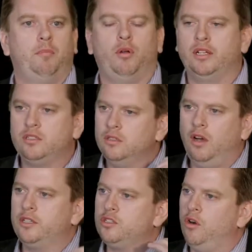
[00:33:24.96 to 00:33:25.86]
but
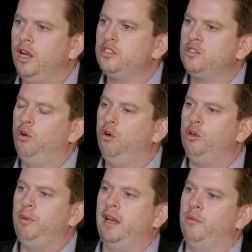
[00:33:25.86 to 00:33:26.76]
I, I try and
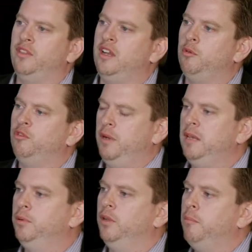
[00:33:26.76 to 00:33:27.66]
talk about it with a number of
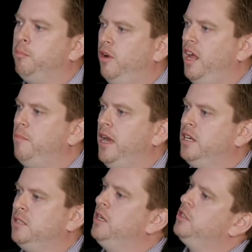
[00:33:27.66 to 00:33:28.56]
people and pray about
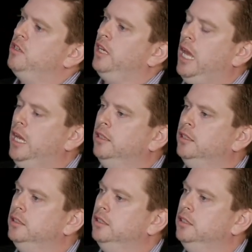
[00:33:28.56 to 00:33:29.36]
it as much as I can.